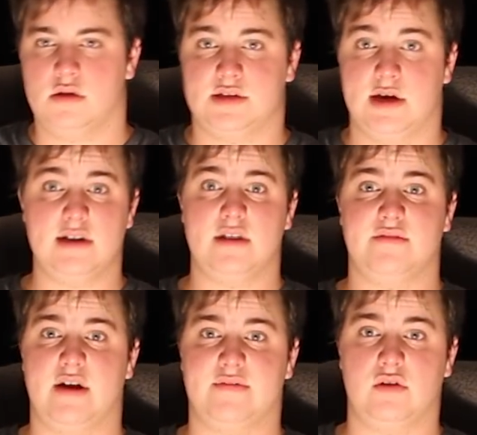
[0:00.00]
See, I didn't
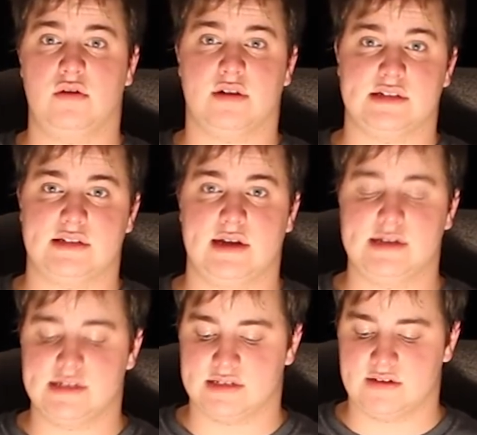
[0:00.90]
even have to look, it's that
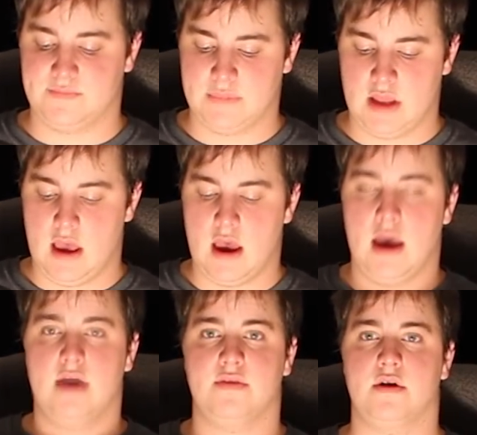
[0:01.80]
easy.
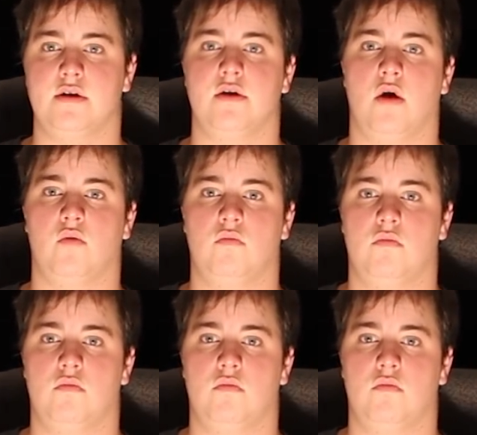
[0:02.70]
And there you go.